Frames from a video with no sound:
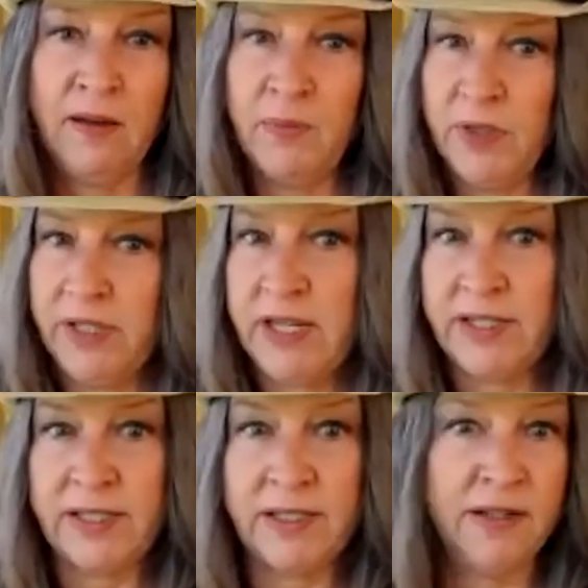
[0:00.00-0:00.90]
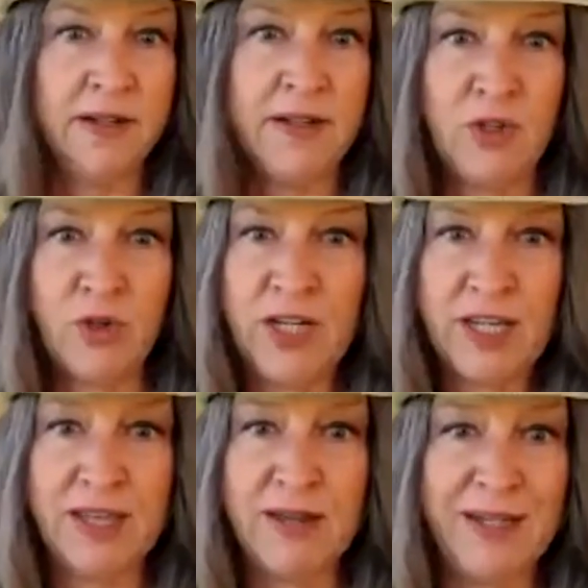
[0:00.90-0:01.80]
police
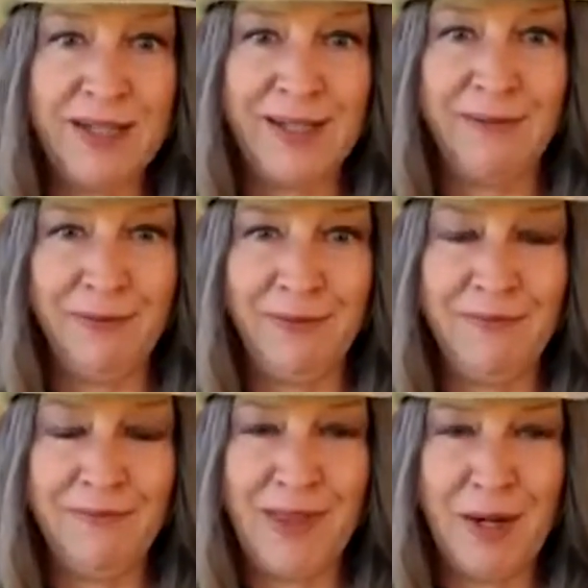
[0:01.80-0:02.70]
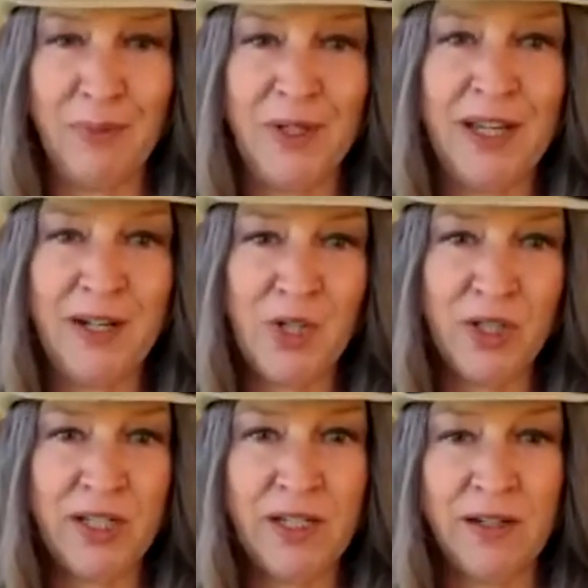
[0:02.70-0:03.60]
treating them as if they're
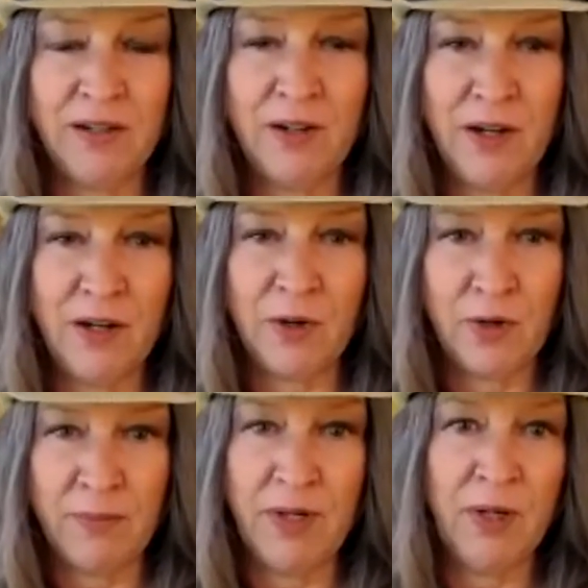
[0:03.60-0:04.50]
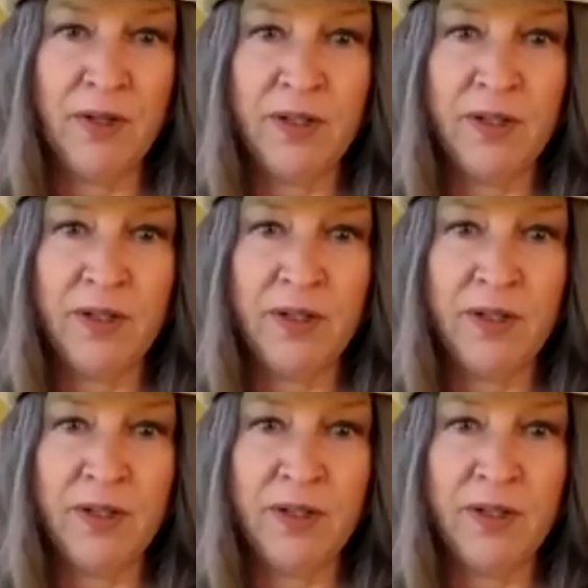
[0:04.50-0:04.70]
potentially a criminal.